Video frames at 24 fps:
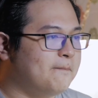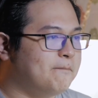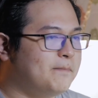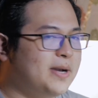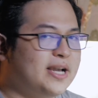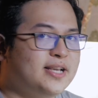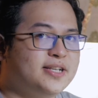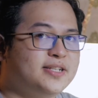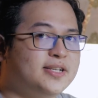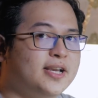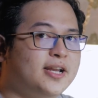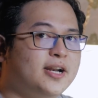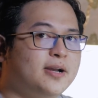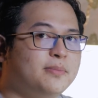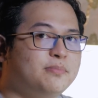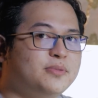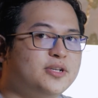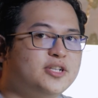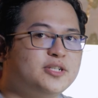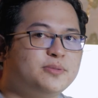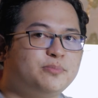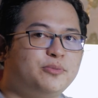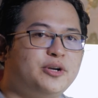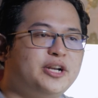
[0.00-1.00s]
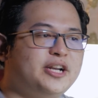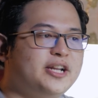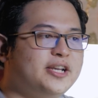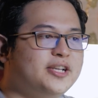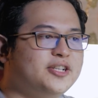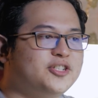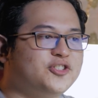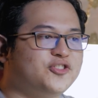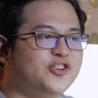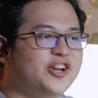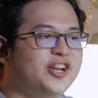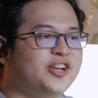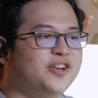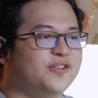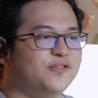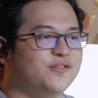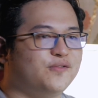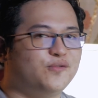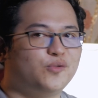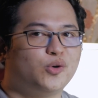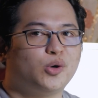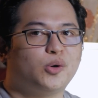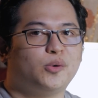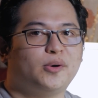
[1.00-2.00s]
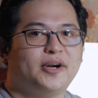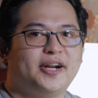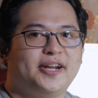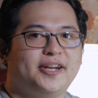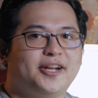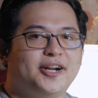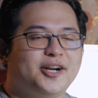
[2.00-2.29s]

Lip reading: My setup is pretty straightforward.